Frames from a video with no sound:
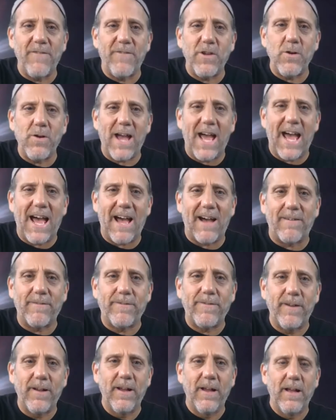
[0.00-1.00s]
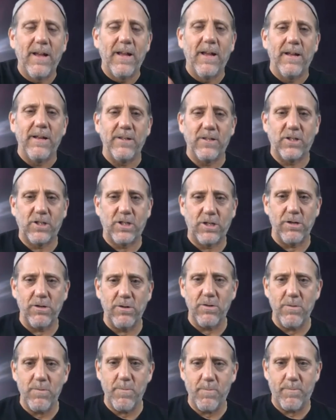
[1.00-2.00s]
have
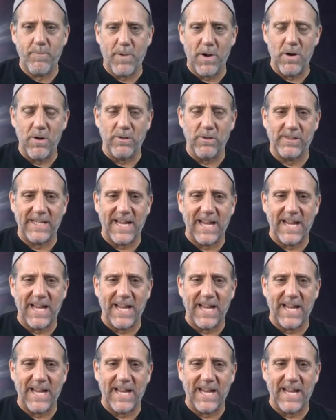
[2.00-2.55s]
two posts,